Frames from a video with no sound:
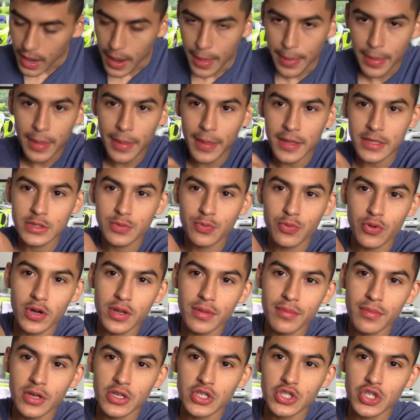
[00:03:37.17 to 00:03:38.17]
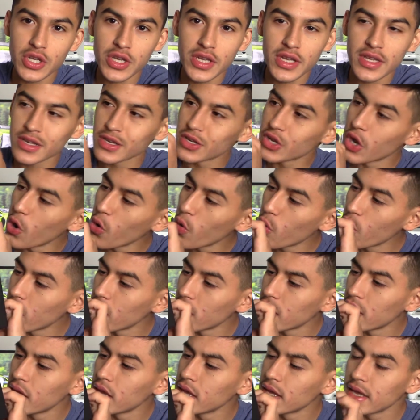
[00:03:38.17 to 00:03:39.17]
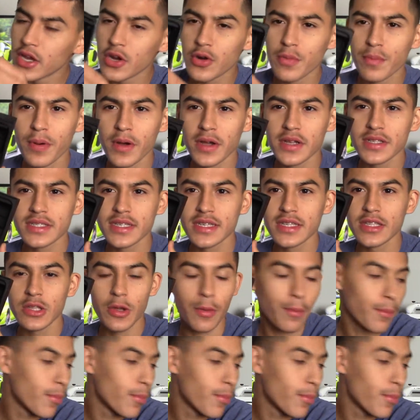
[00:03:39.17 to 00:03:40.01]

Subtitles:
And then that's pretty much it. No earbuds in the